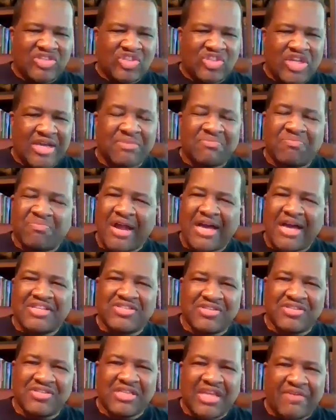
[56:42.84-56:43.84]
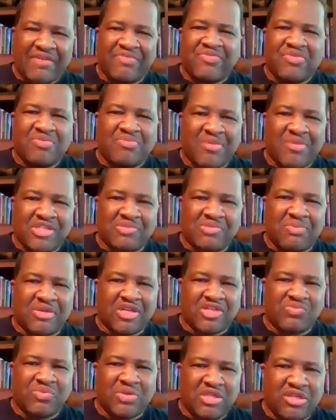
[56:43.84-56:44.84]
check prices every few months,
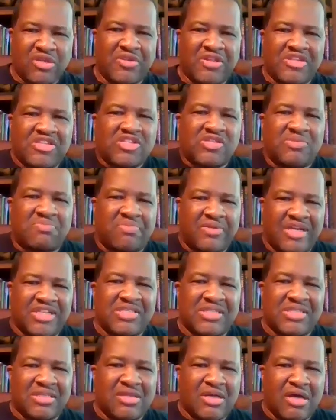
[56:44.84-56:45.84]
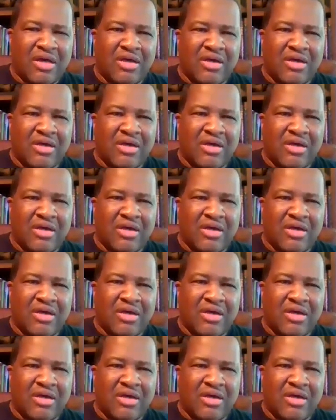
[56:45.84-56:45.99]
because we know that there's a price